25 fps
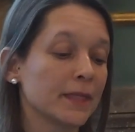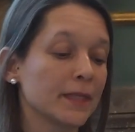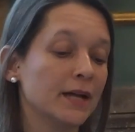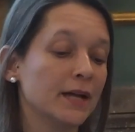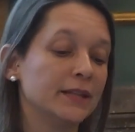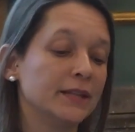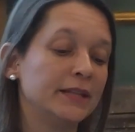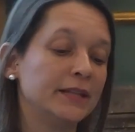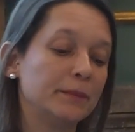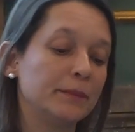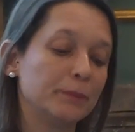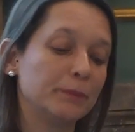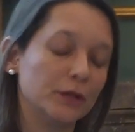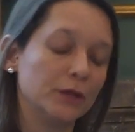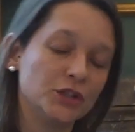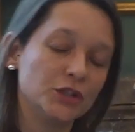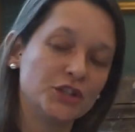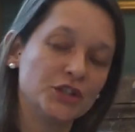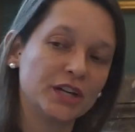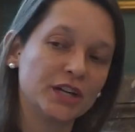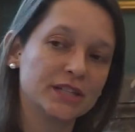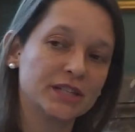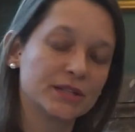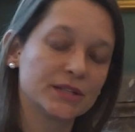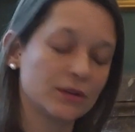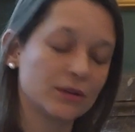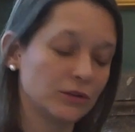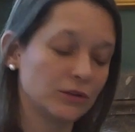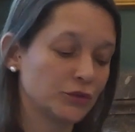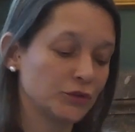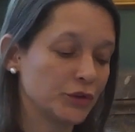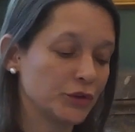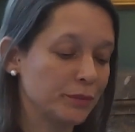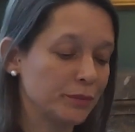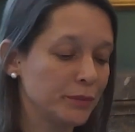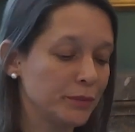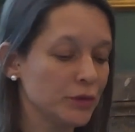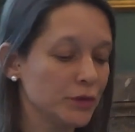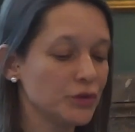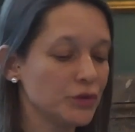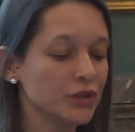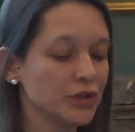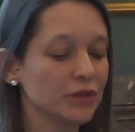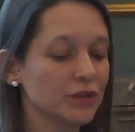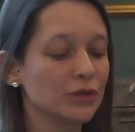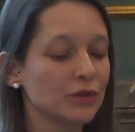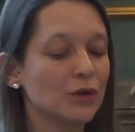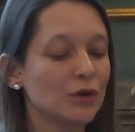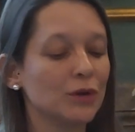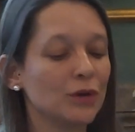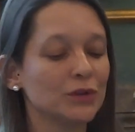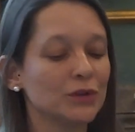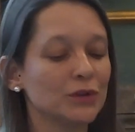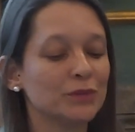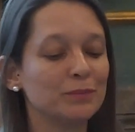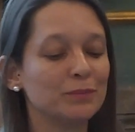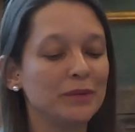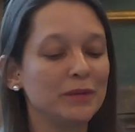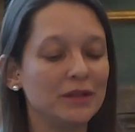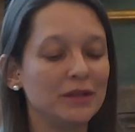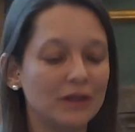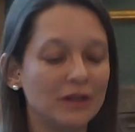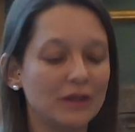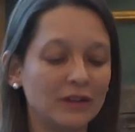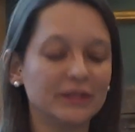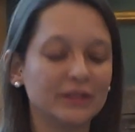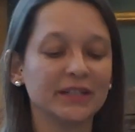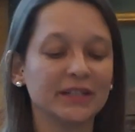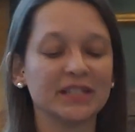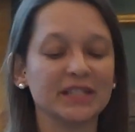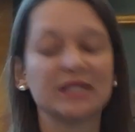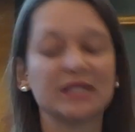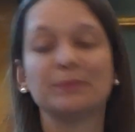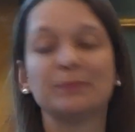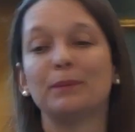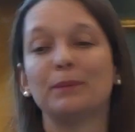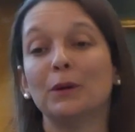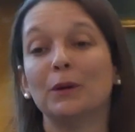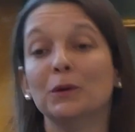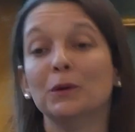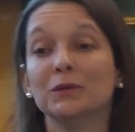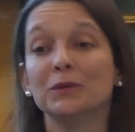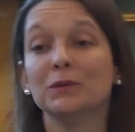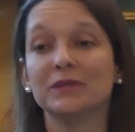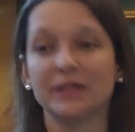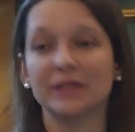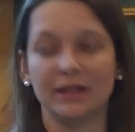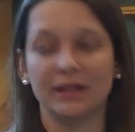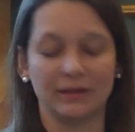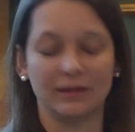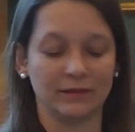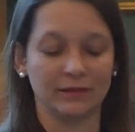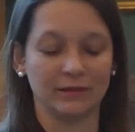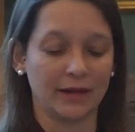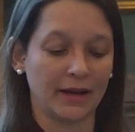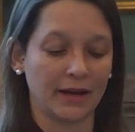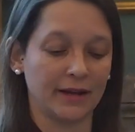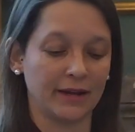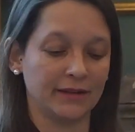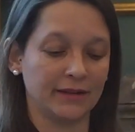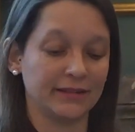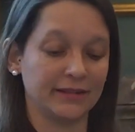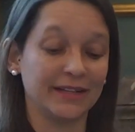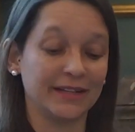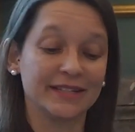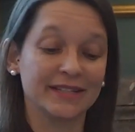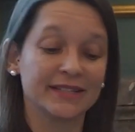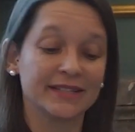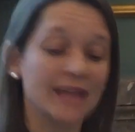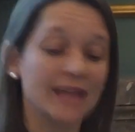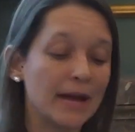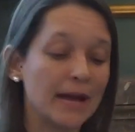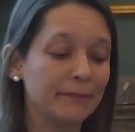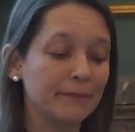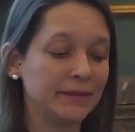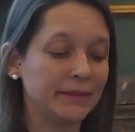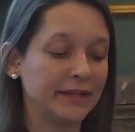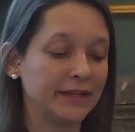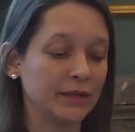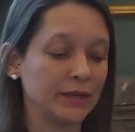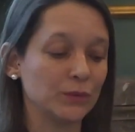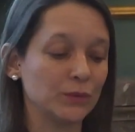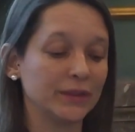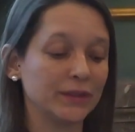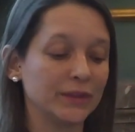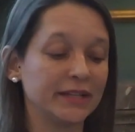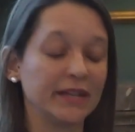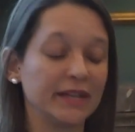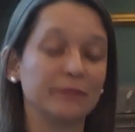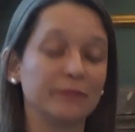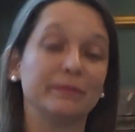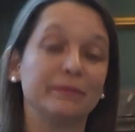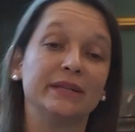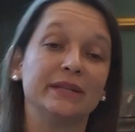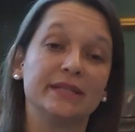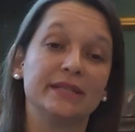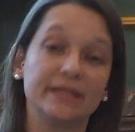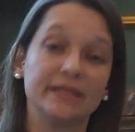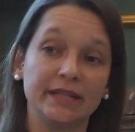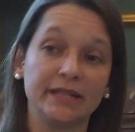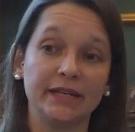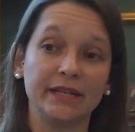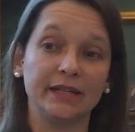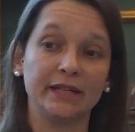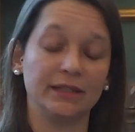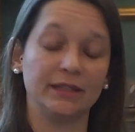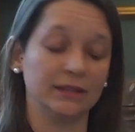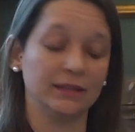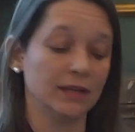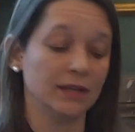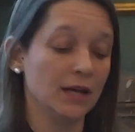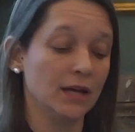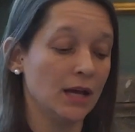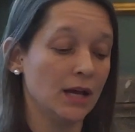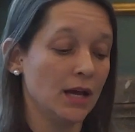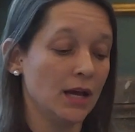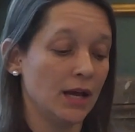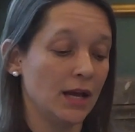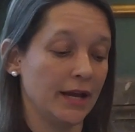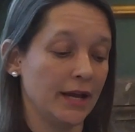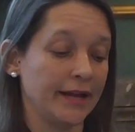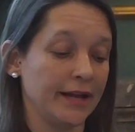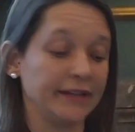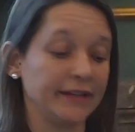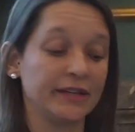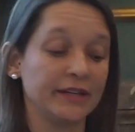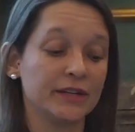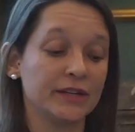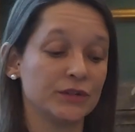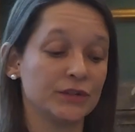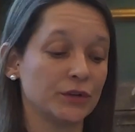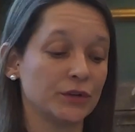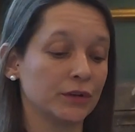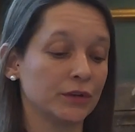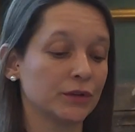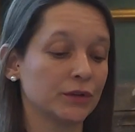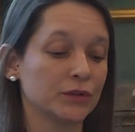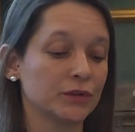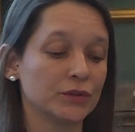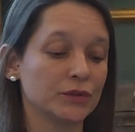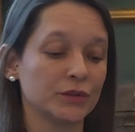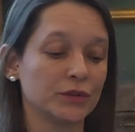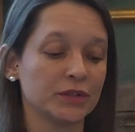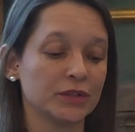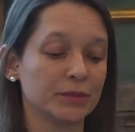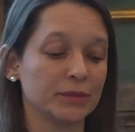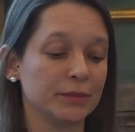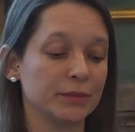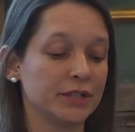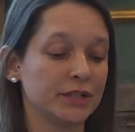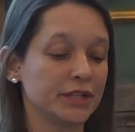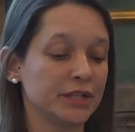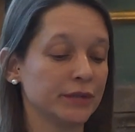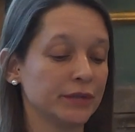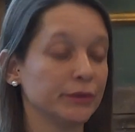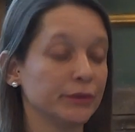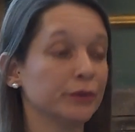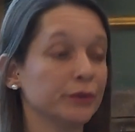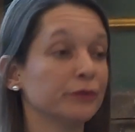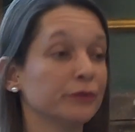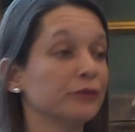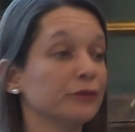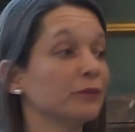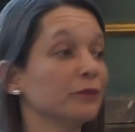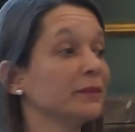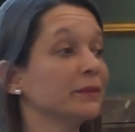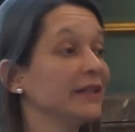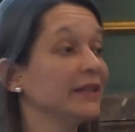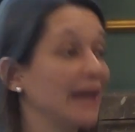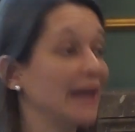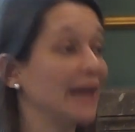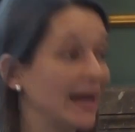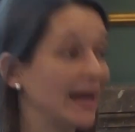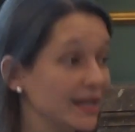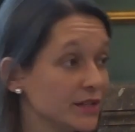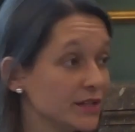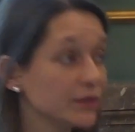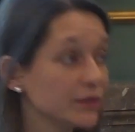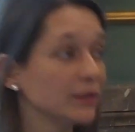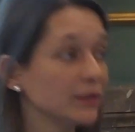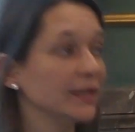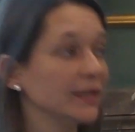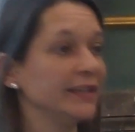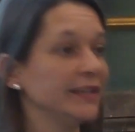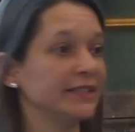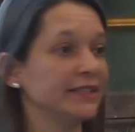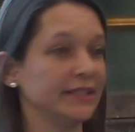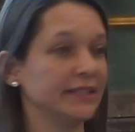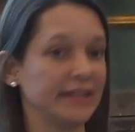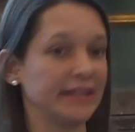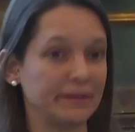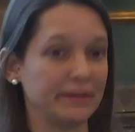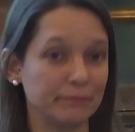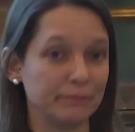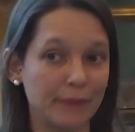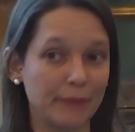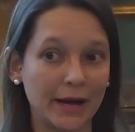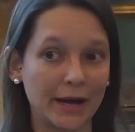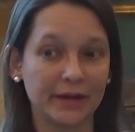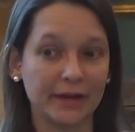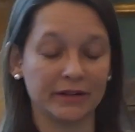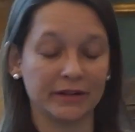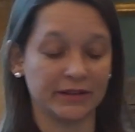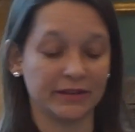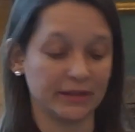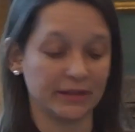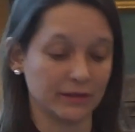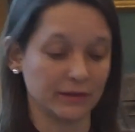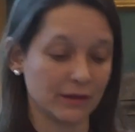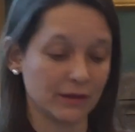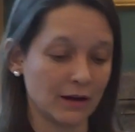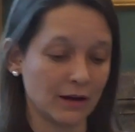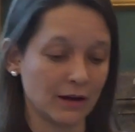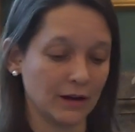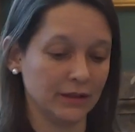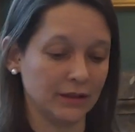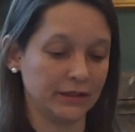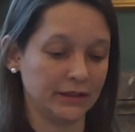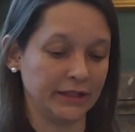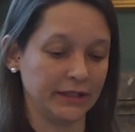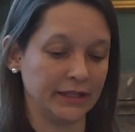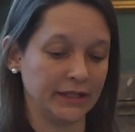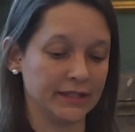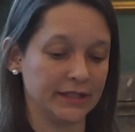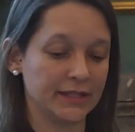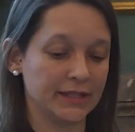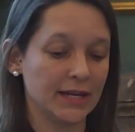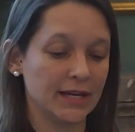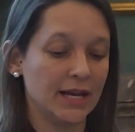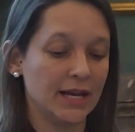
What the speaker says: The project's contribution goes beyond exposing and examining what can be seen in historical source material from the isolated empires and colonies,